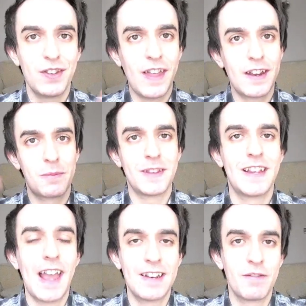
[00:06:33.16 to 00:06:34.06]
So that has been
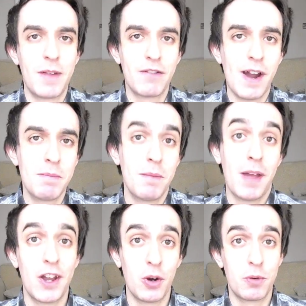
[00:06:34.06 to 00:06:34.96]
the end of my wrap-up.
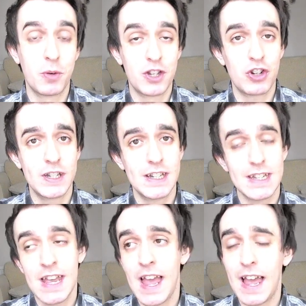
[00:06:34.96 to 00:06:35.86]
I hope you enjoyed it,